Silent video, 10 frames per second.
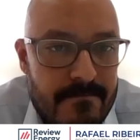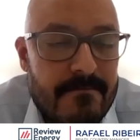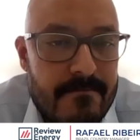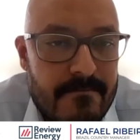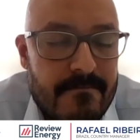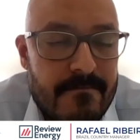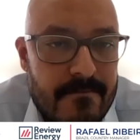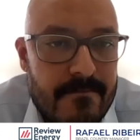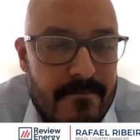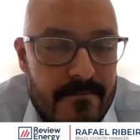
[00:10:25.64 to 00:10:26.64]
around the
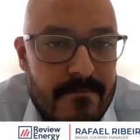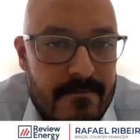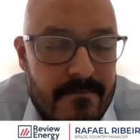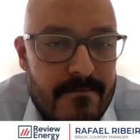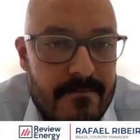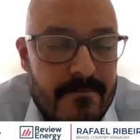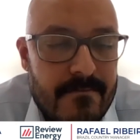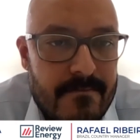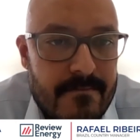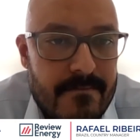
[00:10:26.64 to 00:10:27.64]
world.
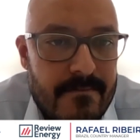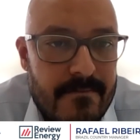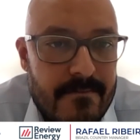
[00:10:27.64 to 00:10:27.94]
Can I